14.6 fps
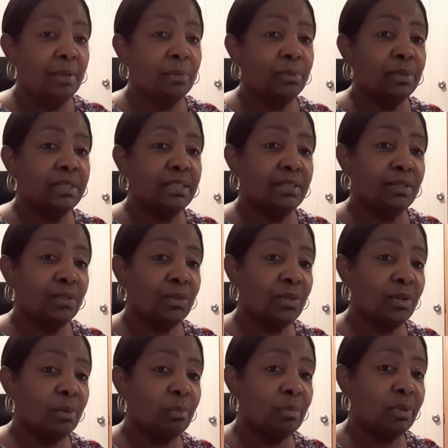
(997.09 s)
Was it a
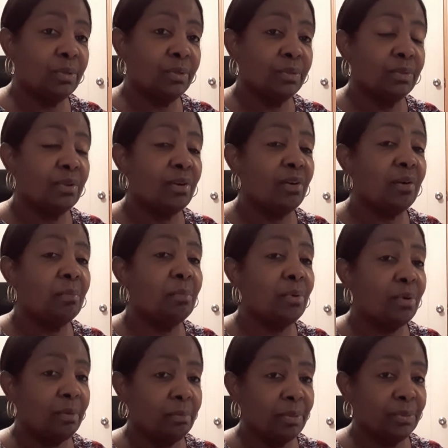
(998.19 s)
girl bird or a
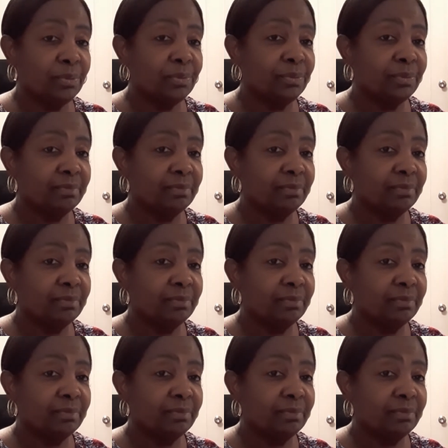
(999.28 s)
boy bird?